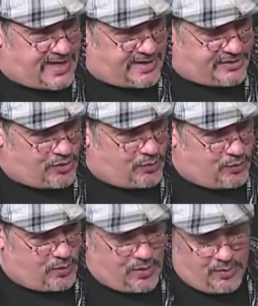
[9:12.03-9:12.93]
that you
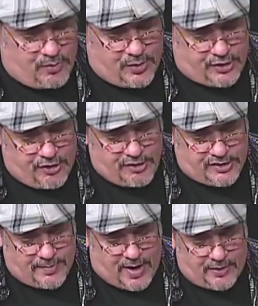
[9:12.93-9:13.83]
w were
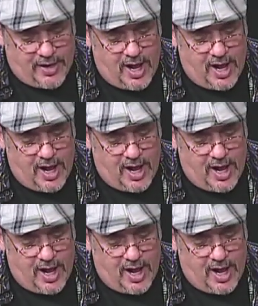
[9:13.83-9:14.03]
curious about.